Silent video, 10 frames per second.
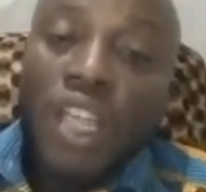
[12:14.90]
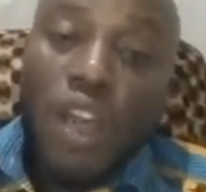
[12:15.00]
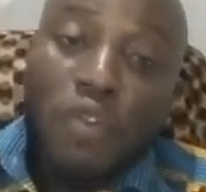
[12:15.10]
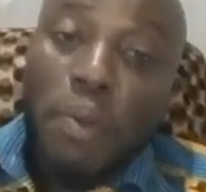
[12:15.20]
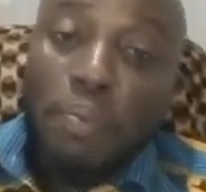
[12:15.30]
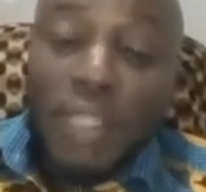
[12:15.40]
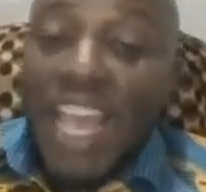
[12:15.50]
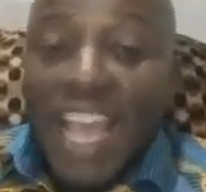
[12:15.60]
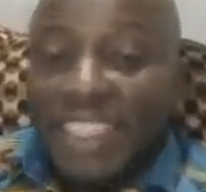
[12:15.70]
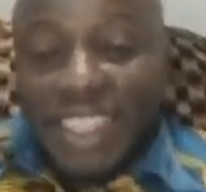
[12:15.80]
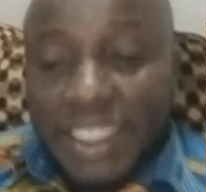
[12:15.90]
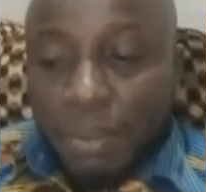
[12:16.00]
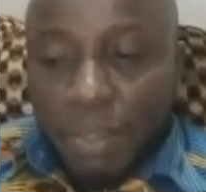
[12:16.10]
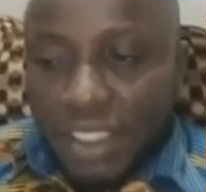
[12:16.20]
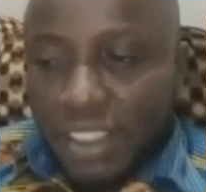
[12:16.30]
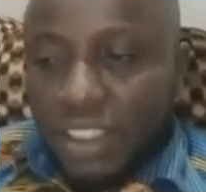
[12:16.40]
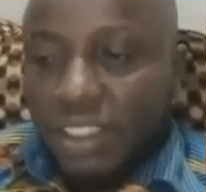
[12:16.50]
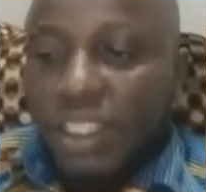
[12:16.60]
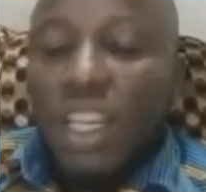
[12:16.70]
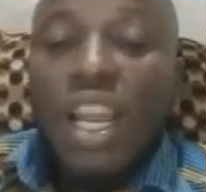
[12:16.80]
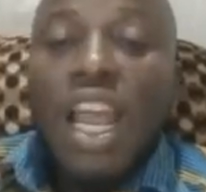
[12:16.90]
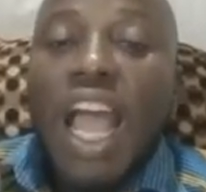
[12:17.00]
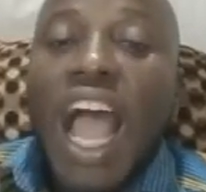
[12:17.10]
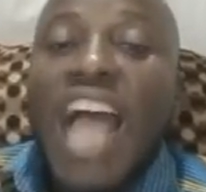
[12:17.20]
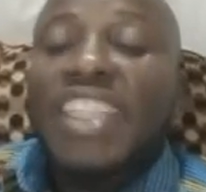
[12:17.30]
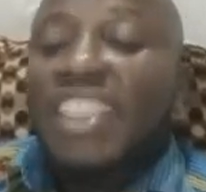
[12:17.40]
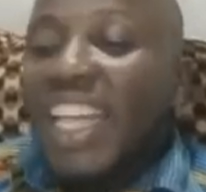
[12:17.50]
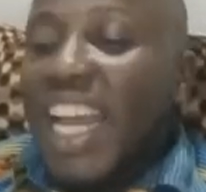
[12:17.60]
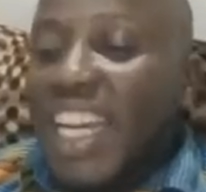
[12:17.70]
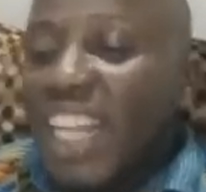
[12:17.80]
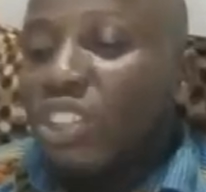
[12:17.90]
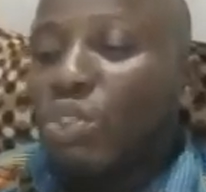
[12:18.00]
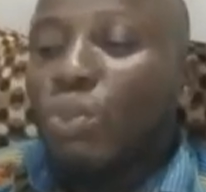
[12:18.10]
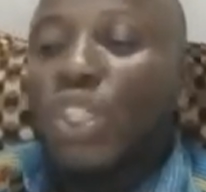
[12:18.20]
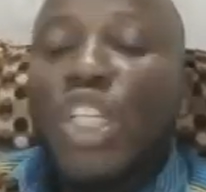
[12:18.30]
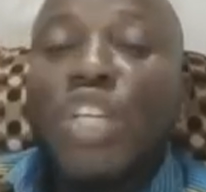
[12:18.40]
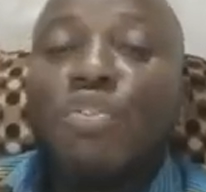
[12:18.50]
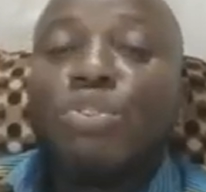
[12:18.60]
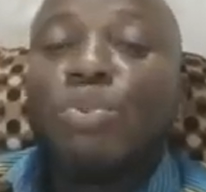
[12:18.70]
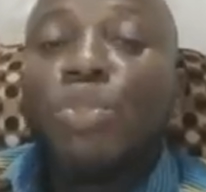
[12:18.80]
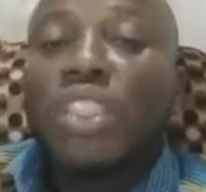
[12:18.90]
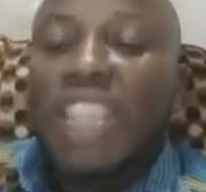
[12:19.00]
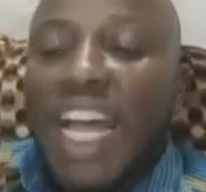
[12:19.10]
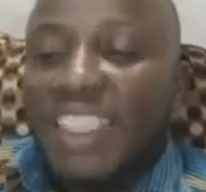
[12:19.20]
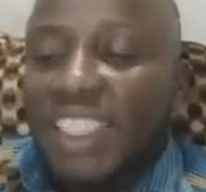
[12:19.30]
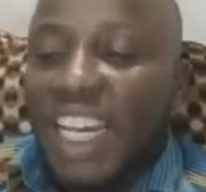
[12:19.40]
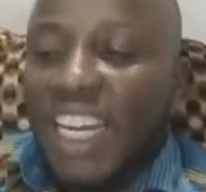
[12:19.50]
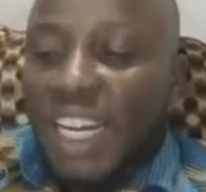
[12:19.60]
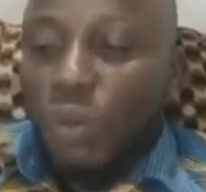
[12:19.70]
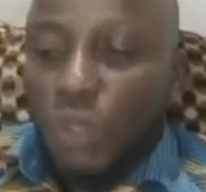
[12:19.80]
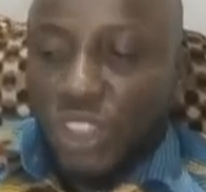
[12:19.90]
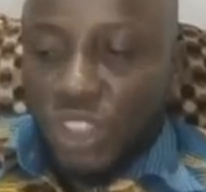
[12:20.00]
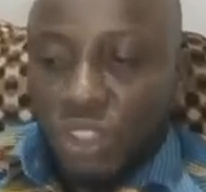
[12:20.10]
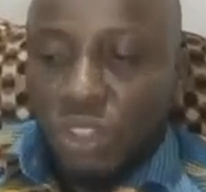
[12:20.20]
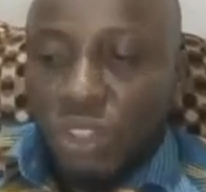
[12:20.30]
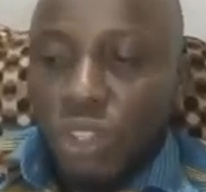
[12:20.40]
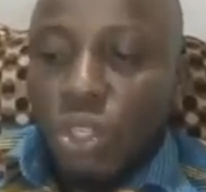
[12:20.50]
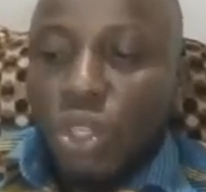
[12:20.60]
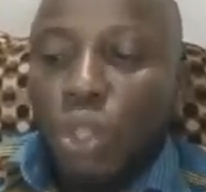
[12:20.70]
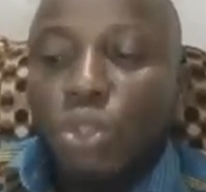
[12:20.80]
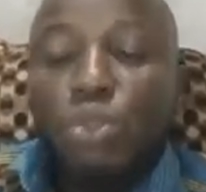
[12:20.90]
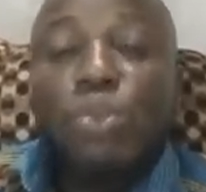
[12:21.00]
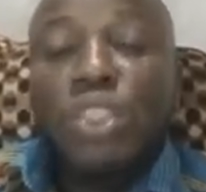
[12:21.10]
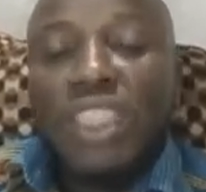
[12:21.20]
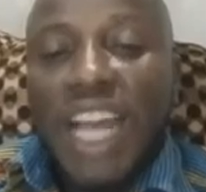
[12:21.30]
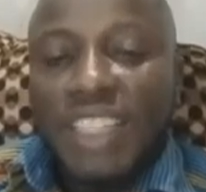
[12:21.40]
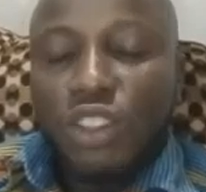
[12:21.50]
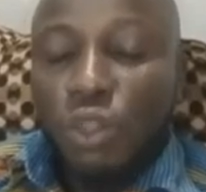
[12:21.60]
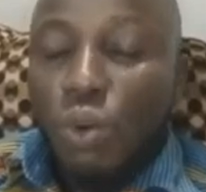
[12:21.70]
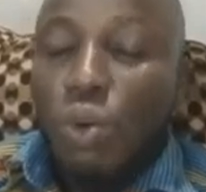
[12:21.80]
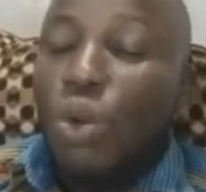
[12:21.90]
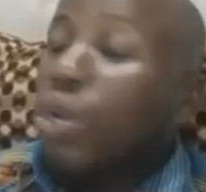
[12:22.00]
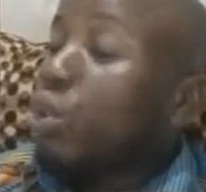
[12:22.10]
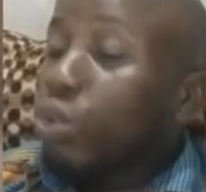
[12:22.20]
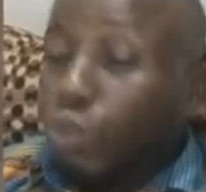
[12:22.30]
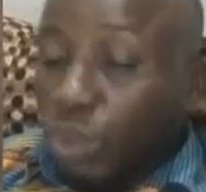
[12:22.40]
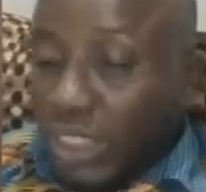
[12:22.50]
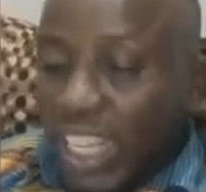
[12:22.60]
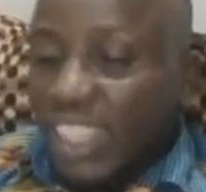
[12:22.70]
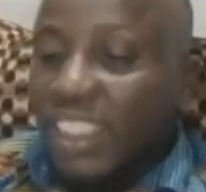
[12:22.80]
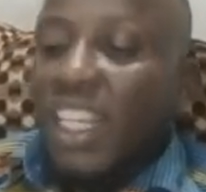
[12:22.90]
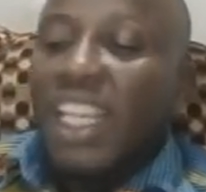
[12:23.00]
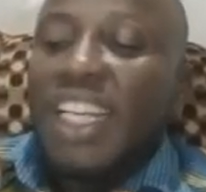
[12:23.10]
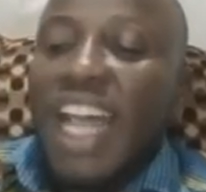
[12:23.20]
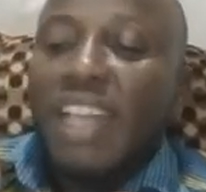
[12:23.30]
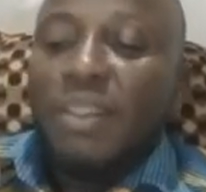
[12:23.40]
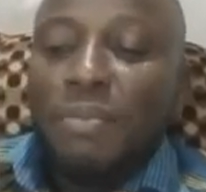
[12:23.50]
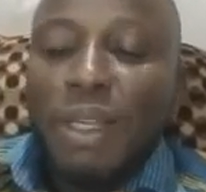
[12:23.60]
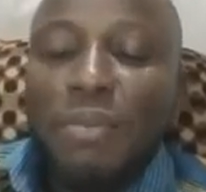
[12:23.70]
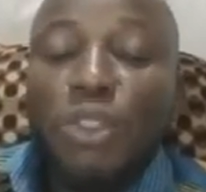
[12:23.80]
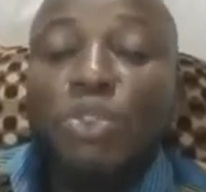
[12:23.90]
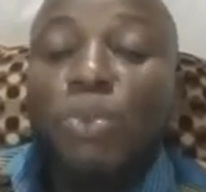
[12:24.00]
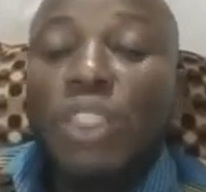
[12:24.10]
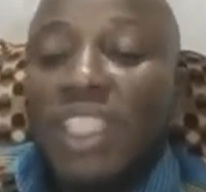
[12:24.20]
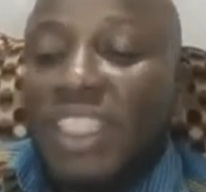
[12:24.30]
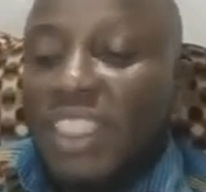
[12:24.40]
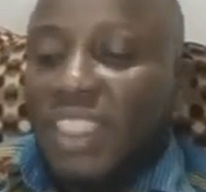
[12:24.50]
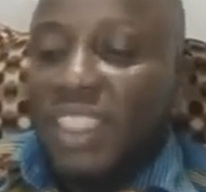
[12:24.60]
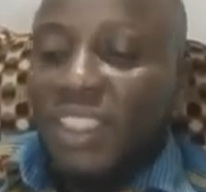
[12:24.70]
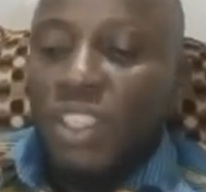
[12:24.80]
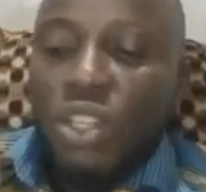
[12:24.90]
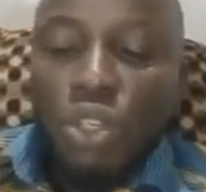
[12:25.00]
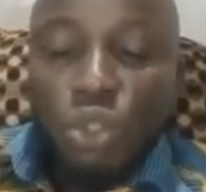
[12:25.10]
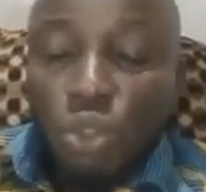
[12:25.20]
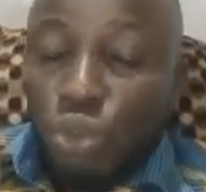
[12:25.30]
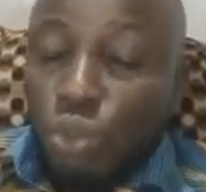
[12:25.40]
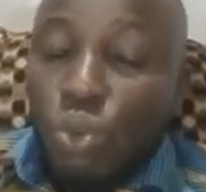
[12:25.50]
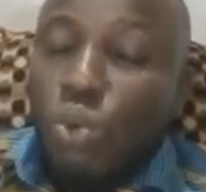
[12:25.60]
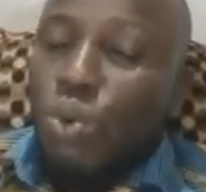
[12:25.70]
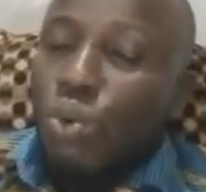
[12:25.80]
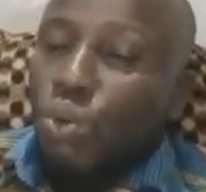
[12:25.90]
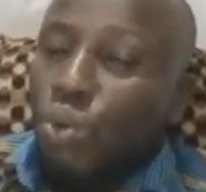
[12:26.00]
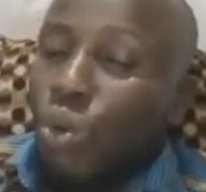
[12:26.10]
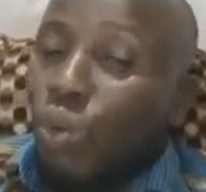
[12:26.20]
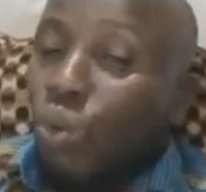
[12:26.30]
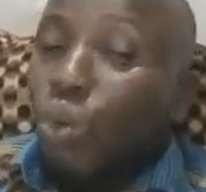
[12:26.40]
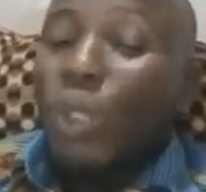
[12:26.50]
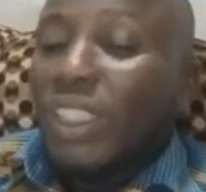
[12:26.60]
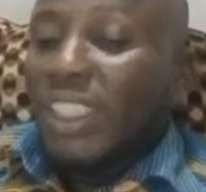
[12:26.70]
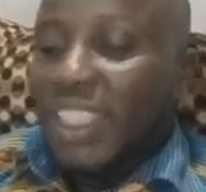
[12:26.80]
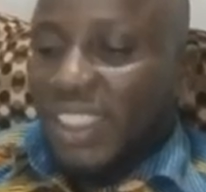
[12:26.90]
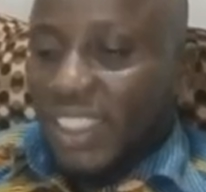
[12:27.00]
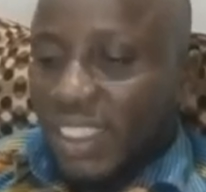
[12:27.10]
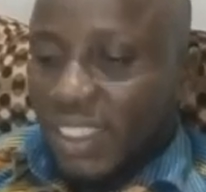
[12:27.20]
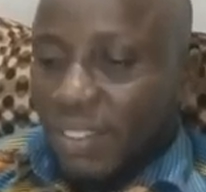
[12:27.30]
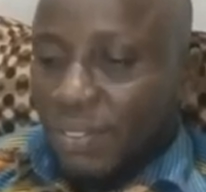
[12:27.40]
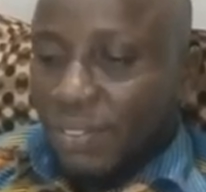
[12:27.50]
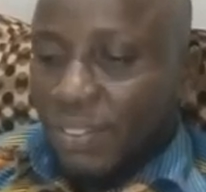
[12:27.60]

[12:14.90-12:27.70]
Now for peer assessments, ask learners to give 2 stars and a wish. 2 stars, so 2 stars. That may be 2 things, 2 good things